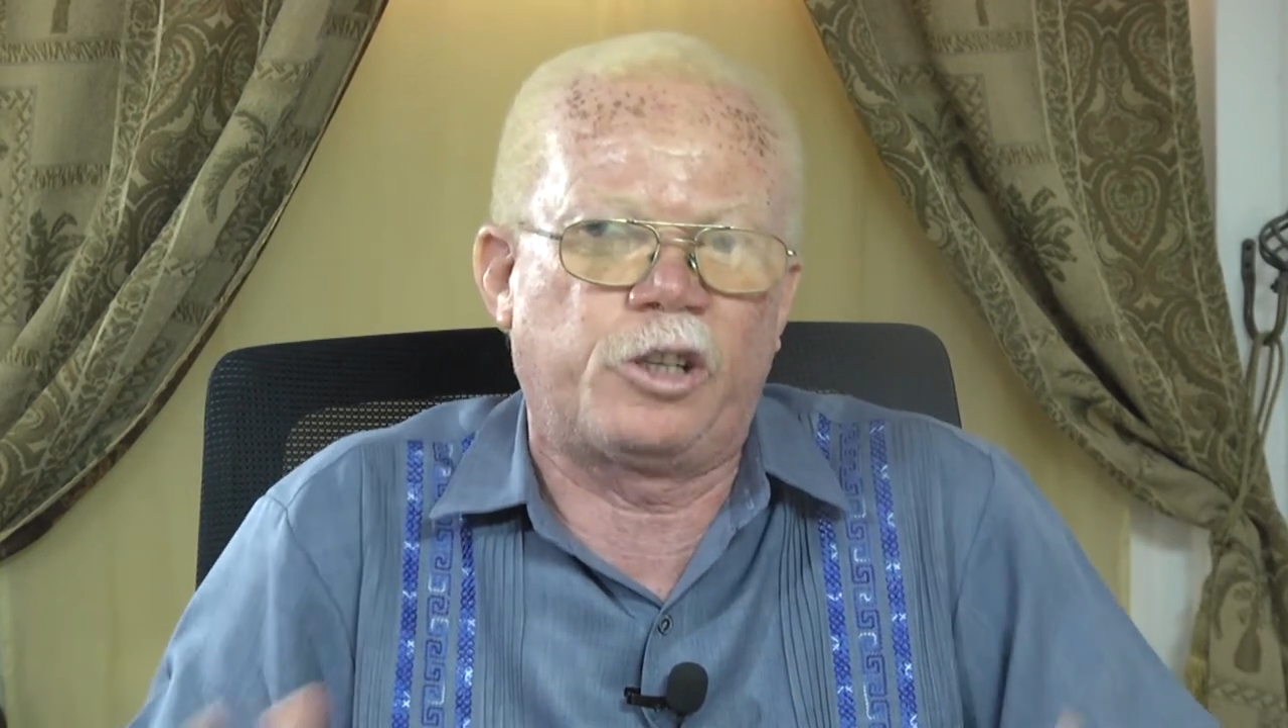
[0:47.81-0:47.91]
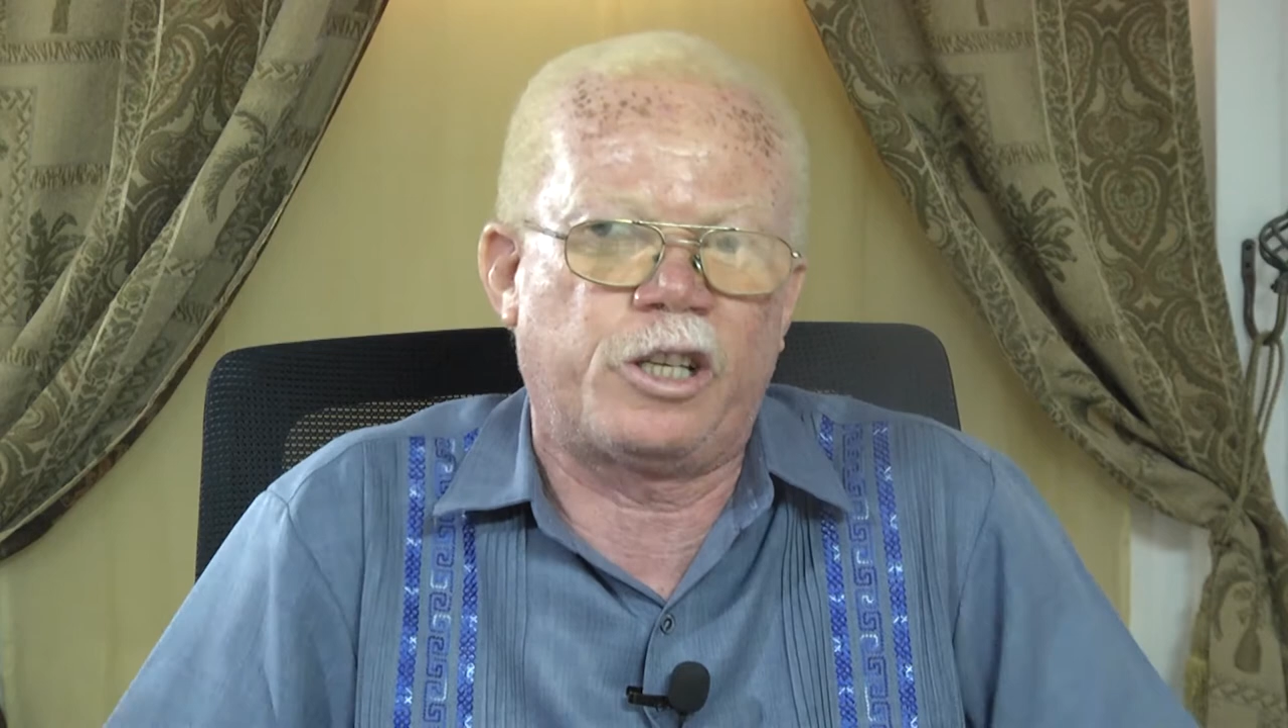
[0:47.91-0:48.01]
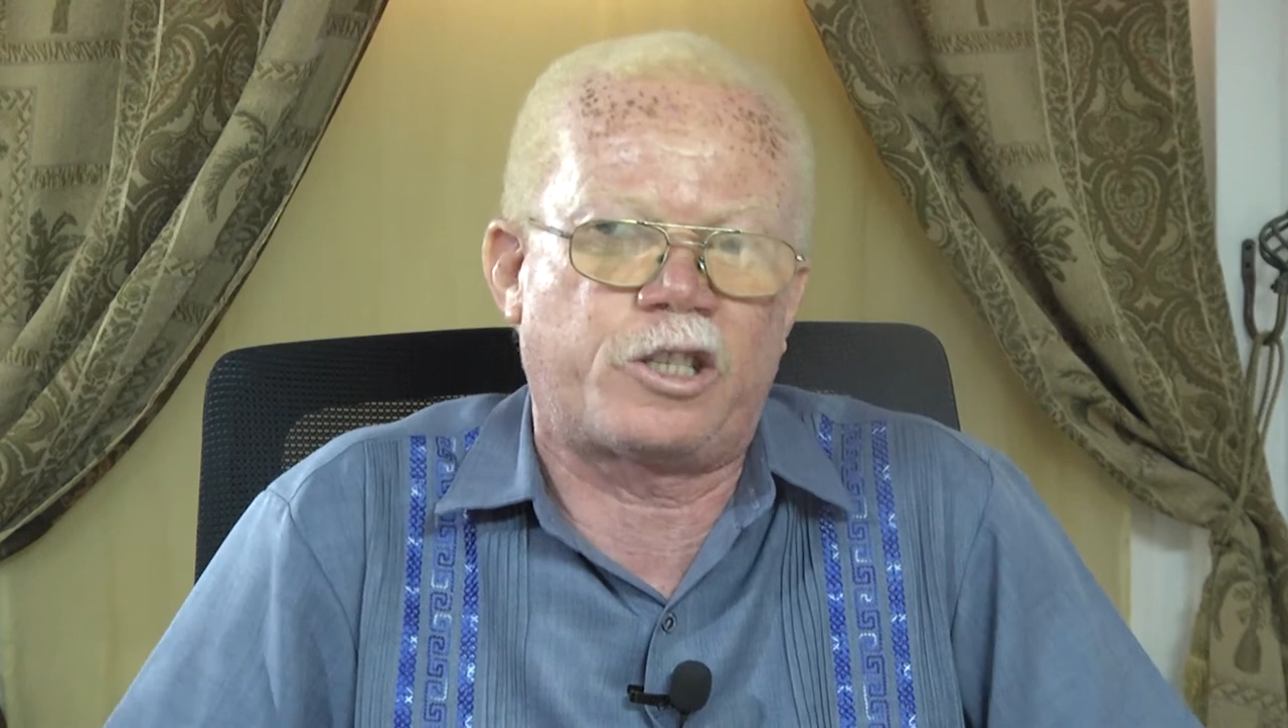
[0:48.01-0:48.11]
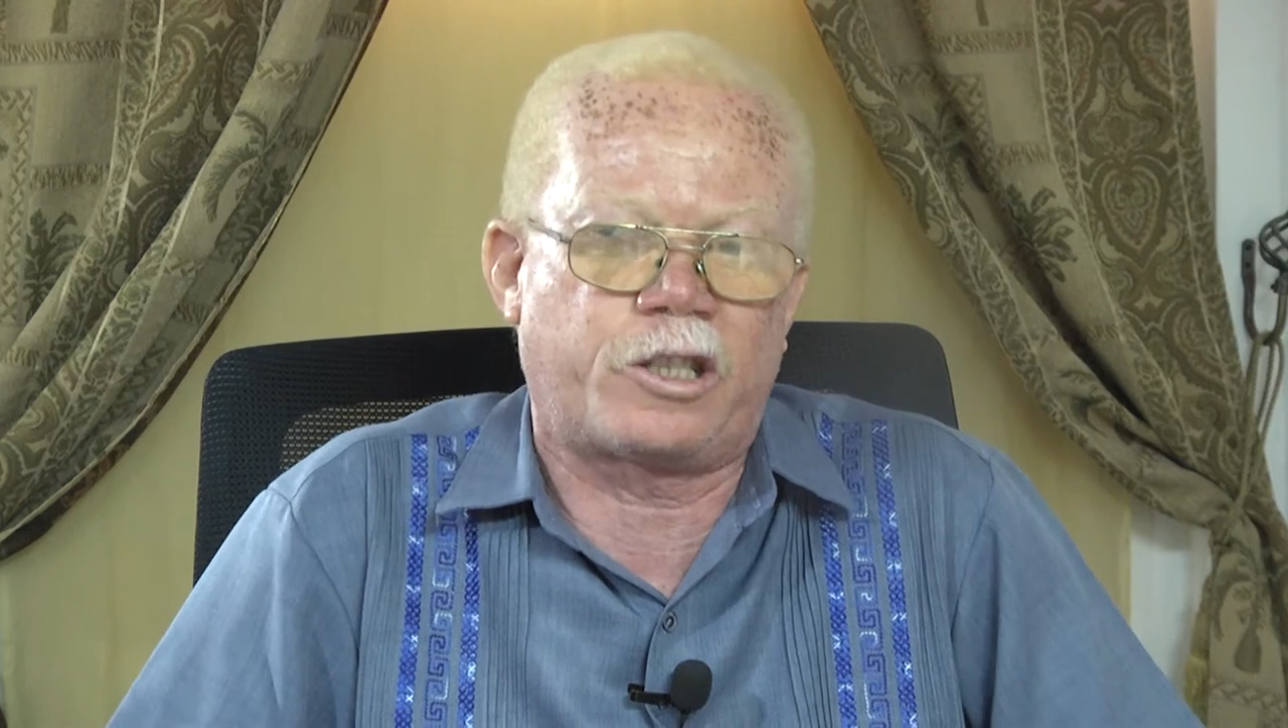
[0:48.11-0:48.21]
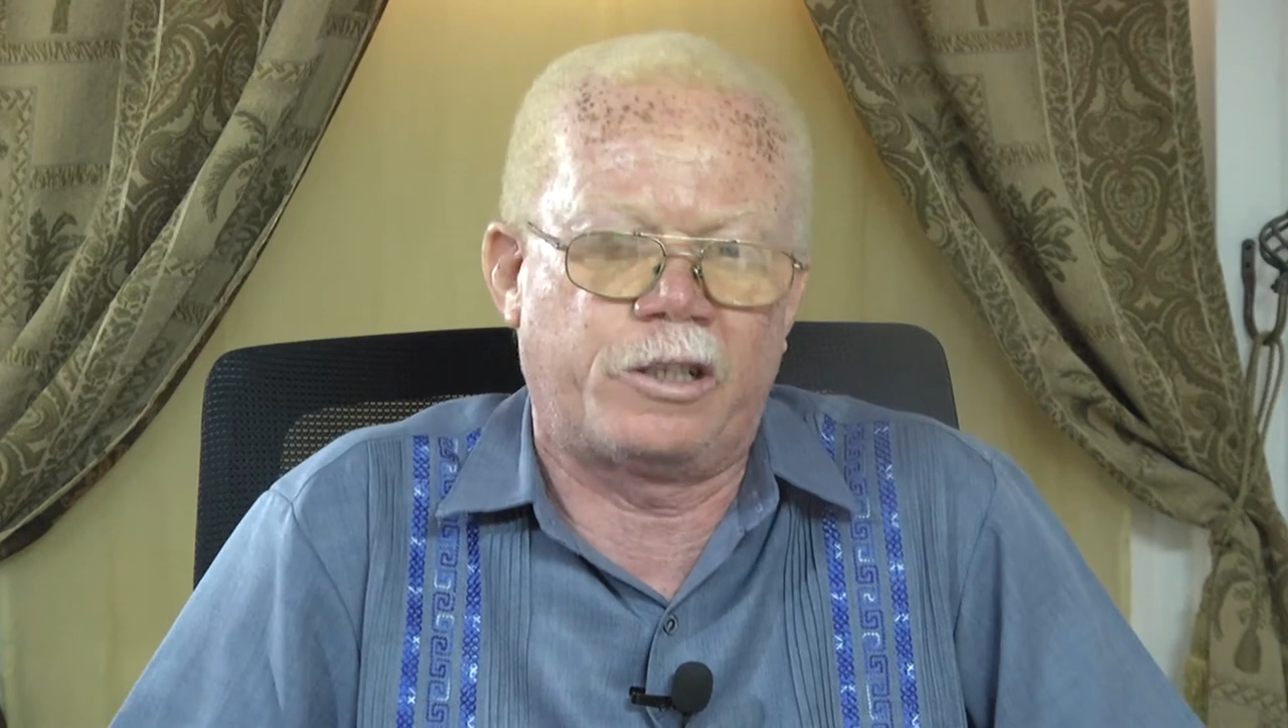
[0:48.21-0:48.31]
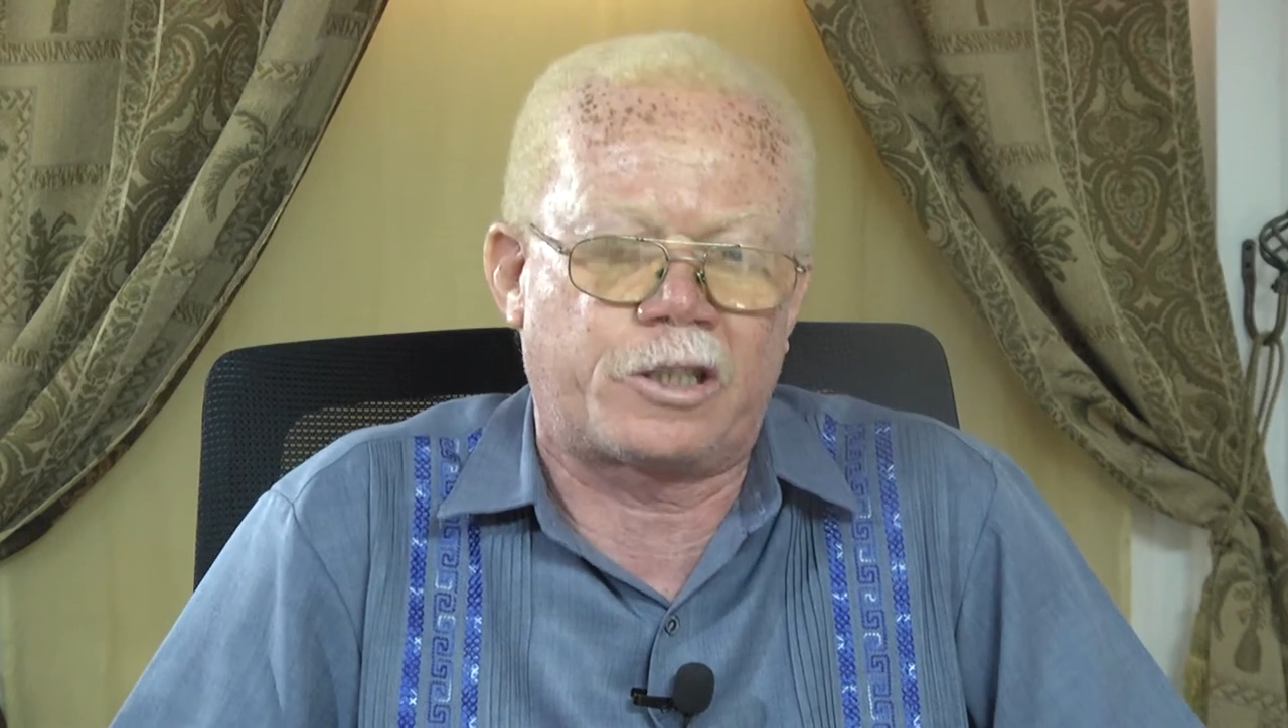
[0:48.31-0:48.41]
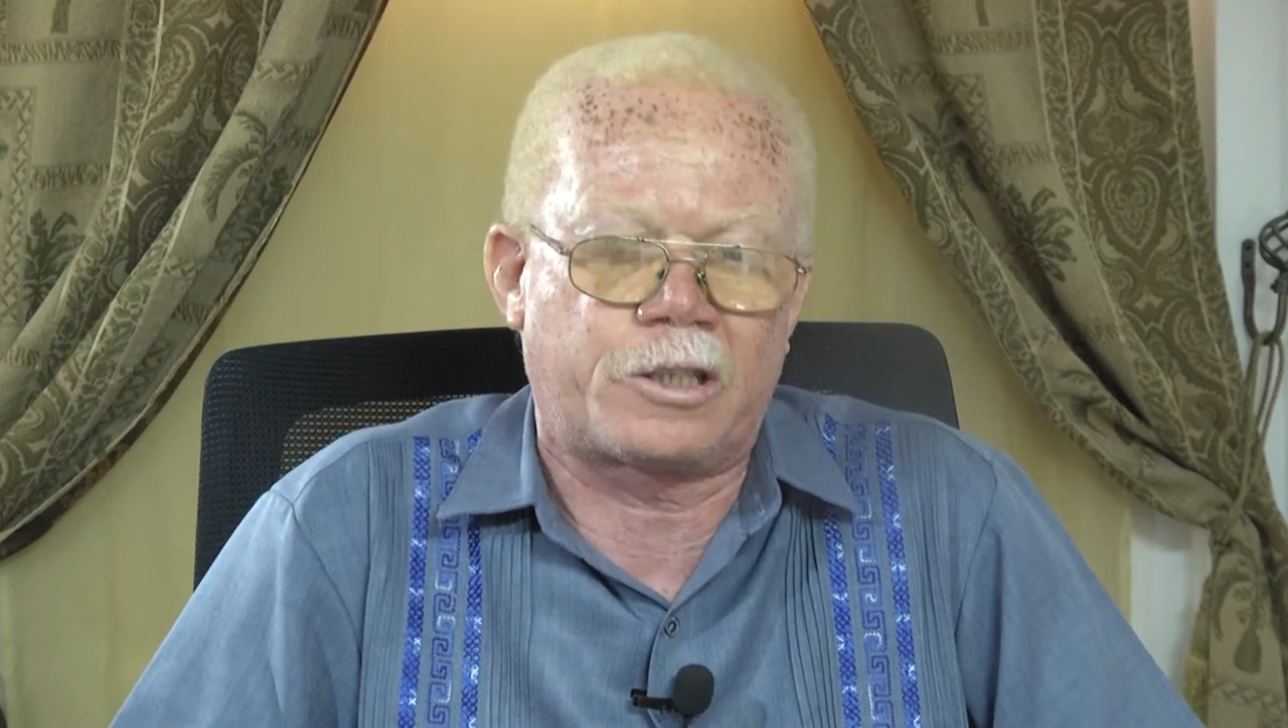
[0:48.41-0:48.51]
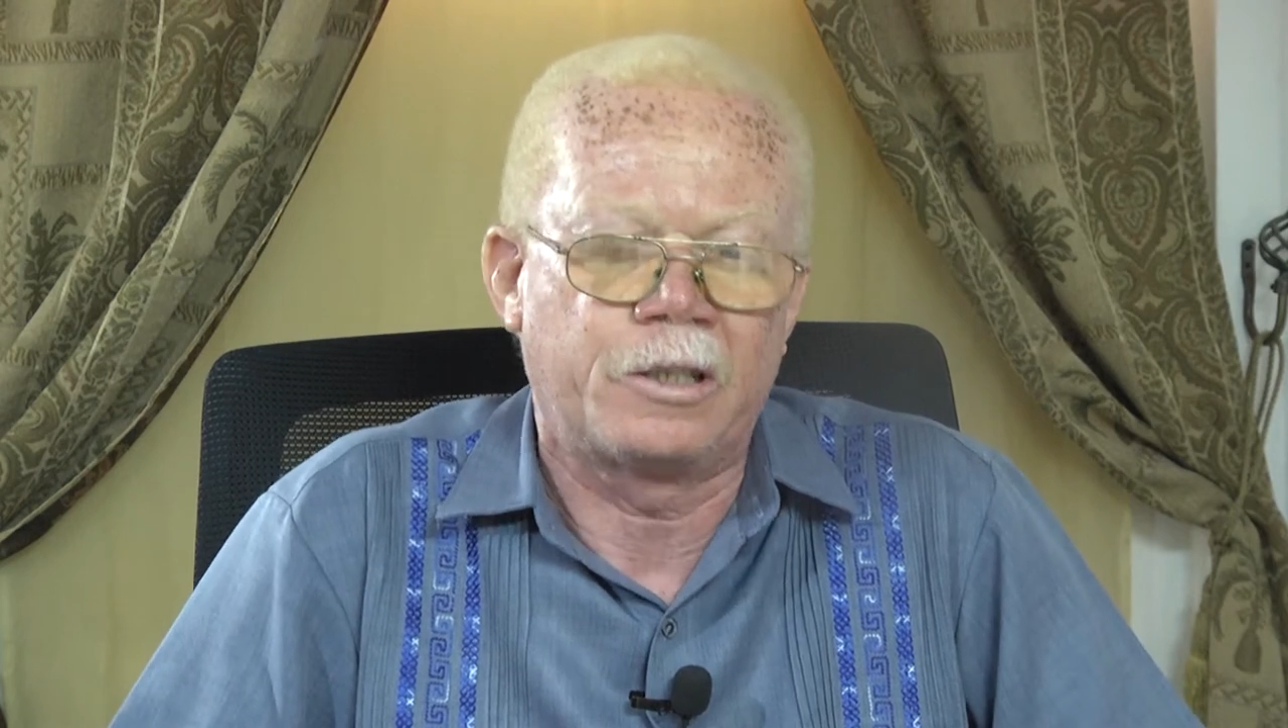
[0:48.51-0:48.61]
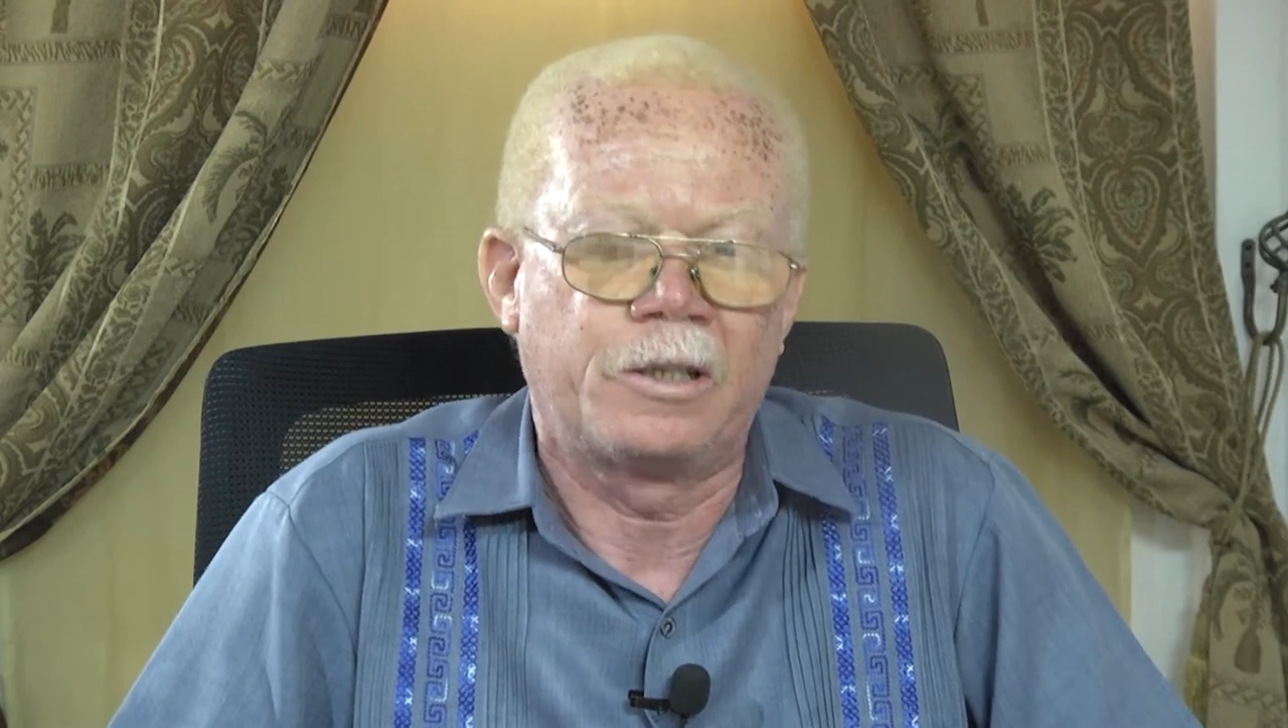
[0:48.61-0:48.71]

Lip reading: your church.